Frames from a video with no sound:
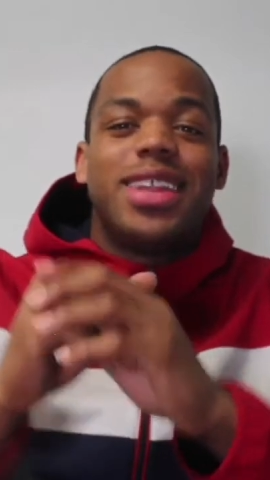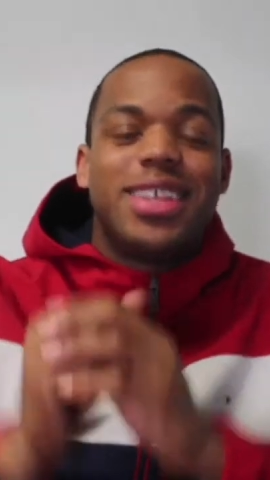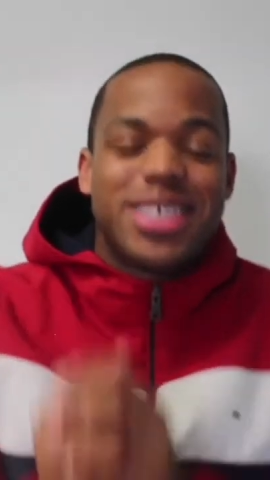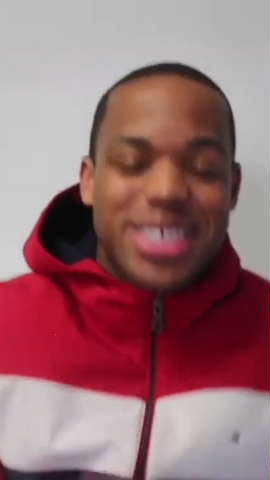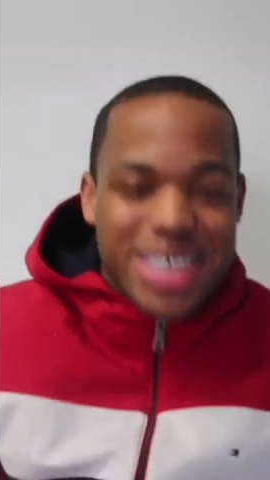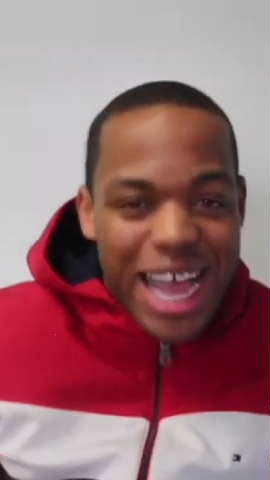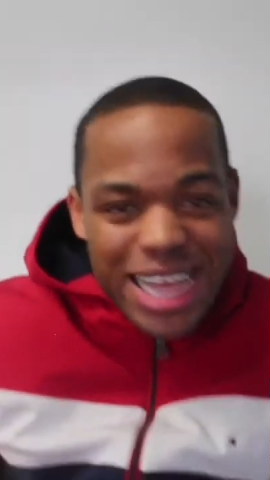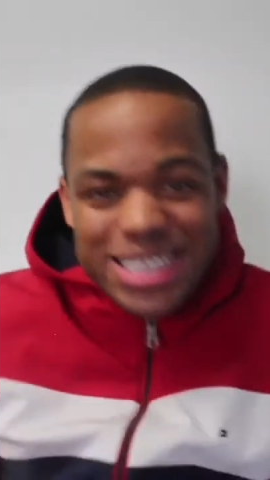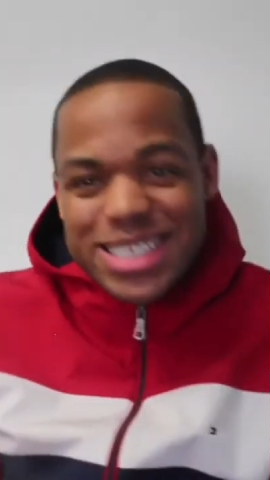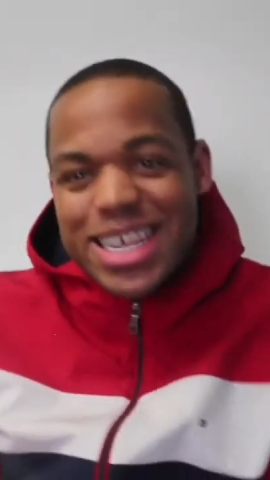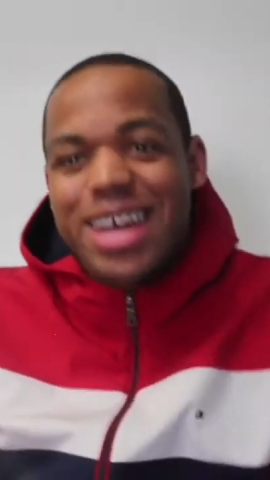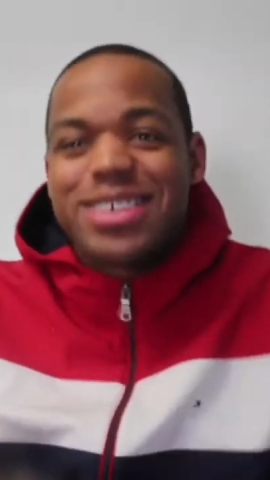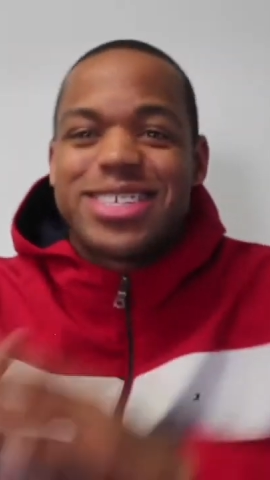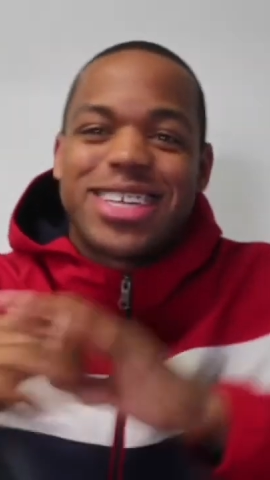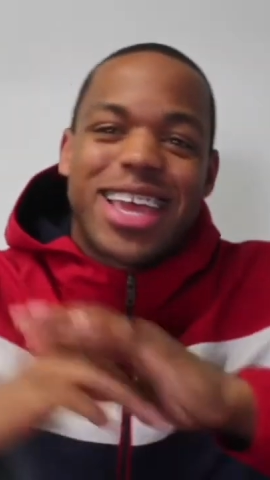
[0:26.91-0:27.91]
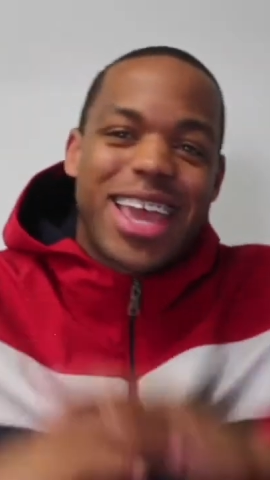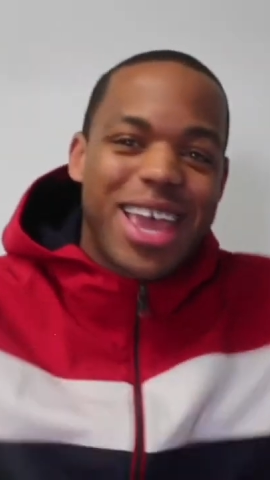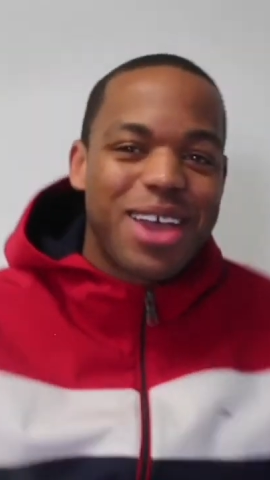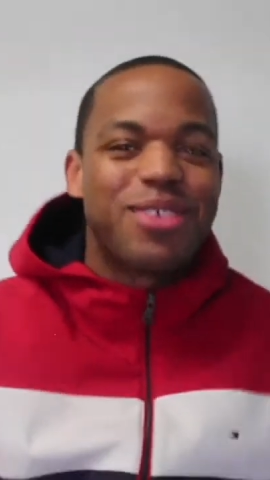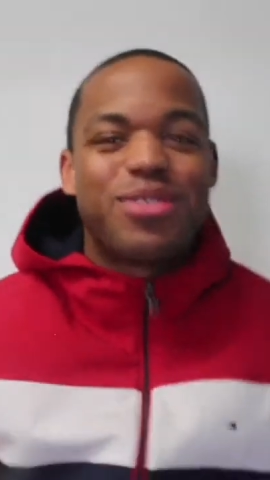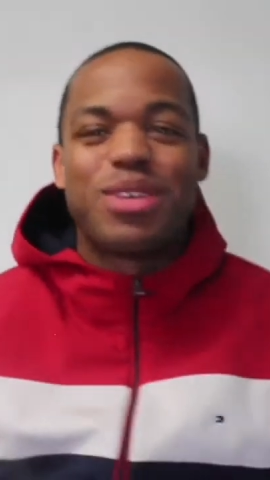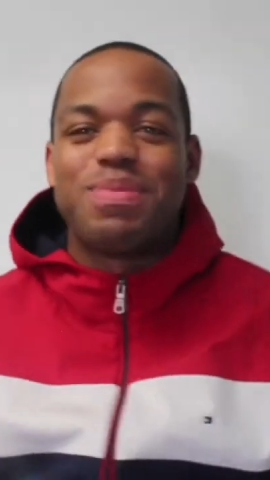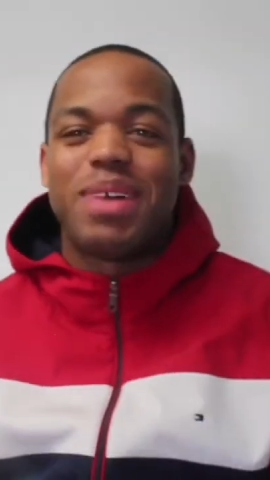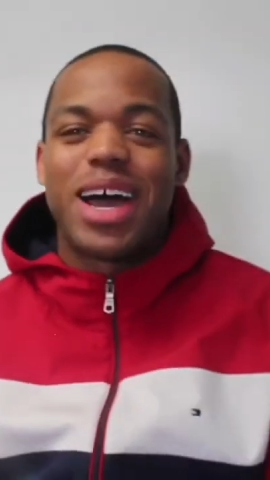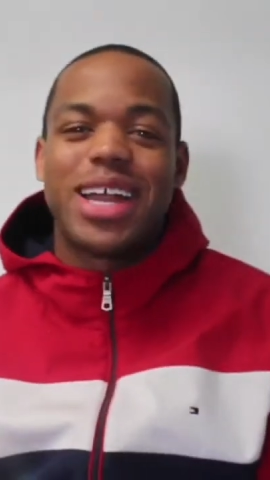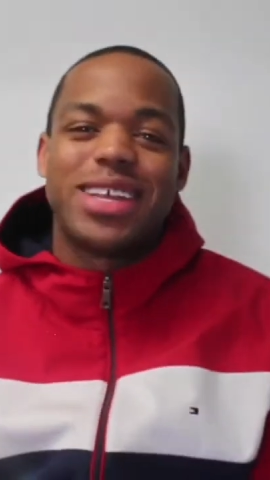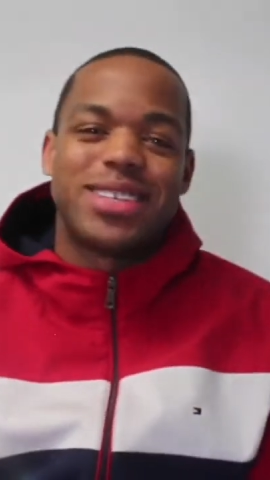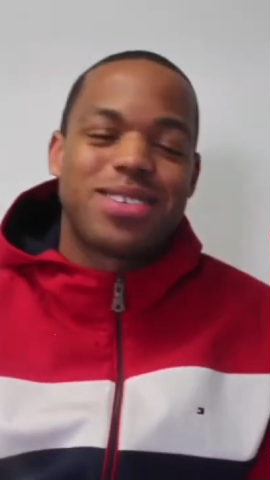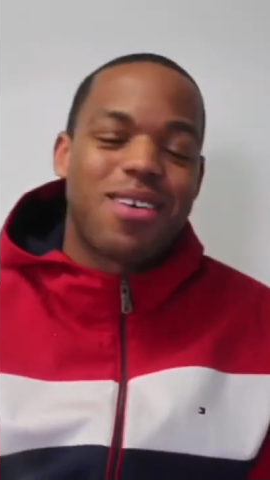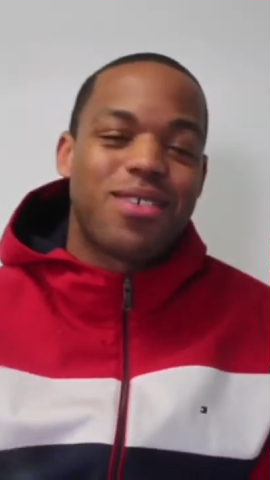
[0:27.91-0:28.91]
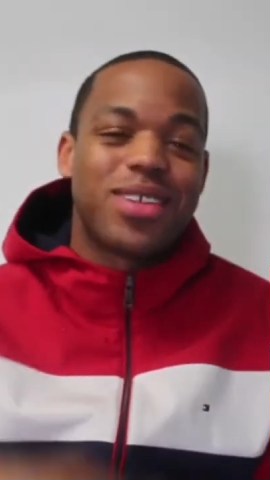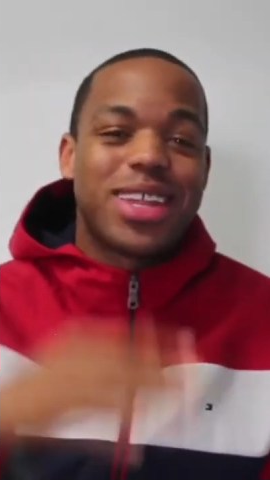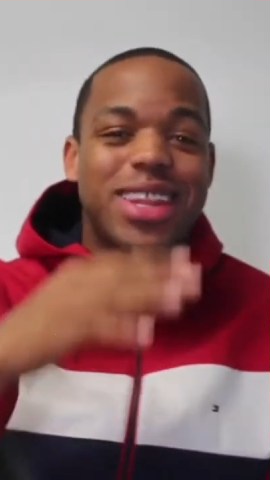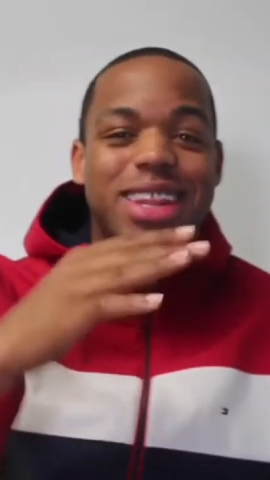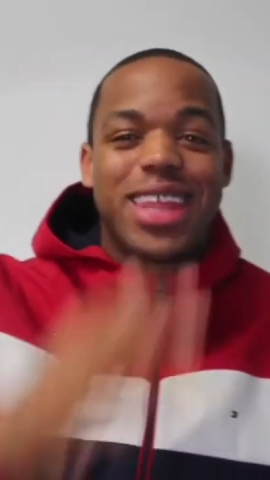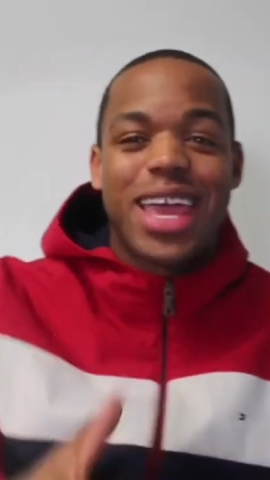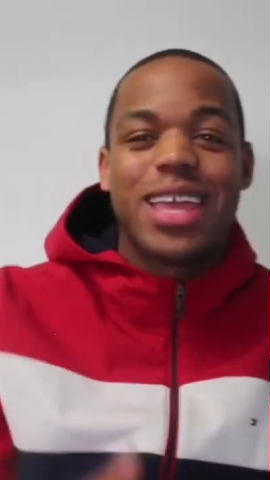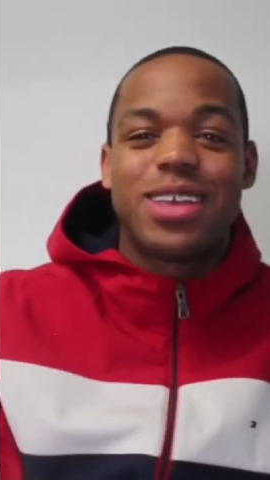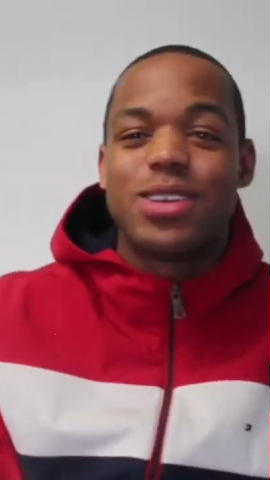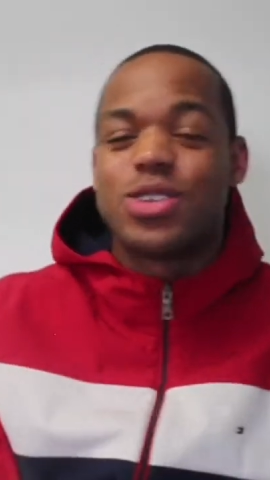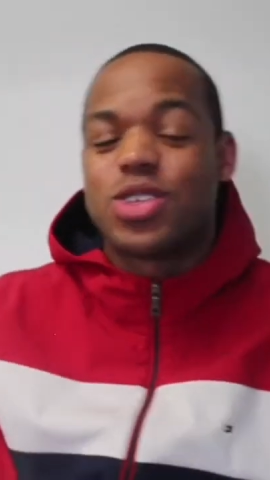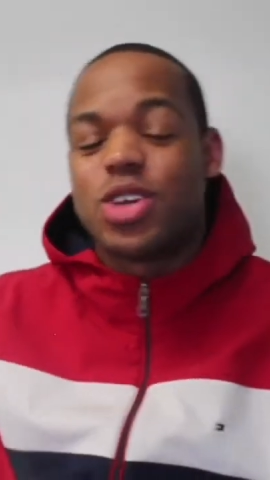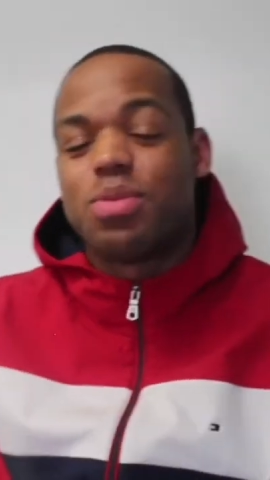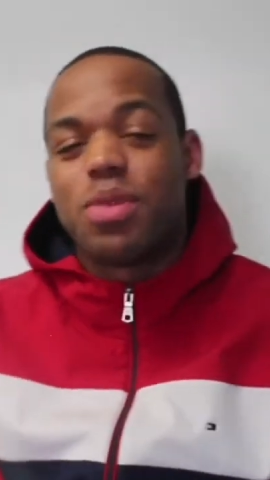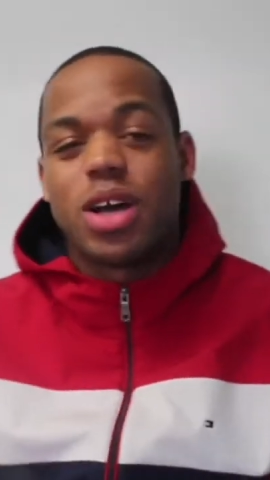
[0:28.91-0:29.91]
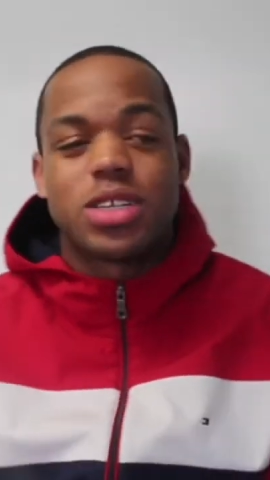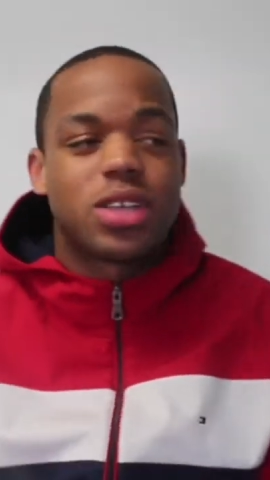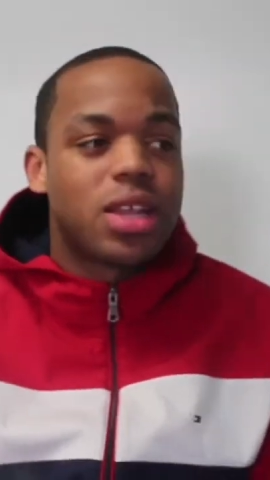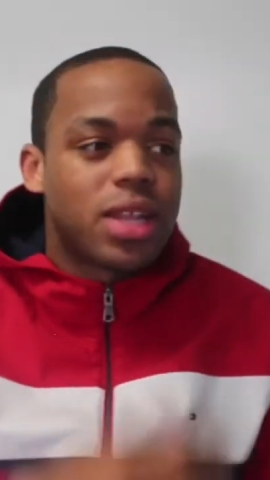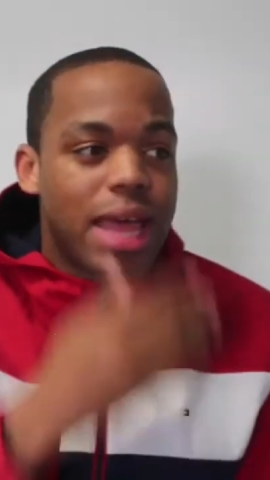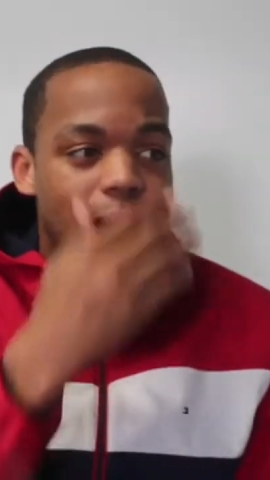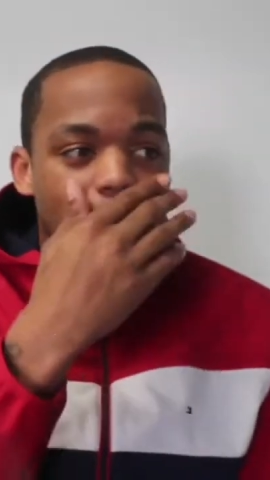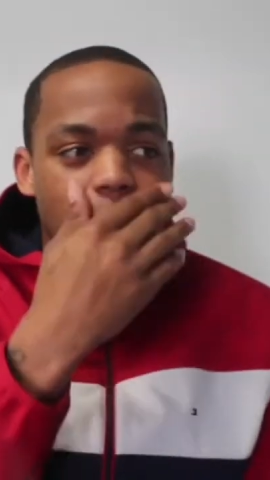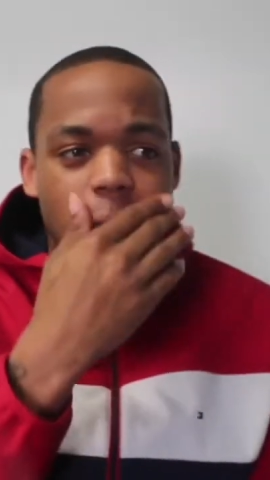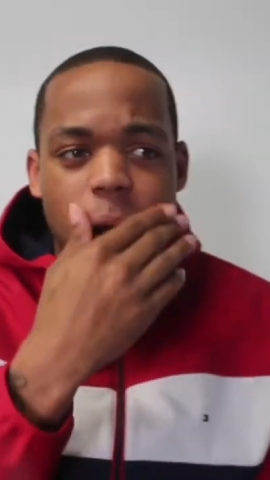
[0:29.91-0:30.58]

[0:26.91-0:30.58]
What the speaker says: Shouts out to everybody, so thank you so much on that.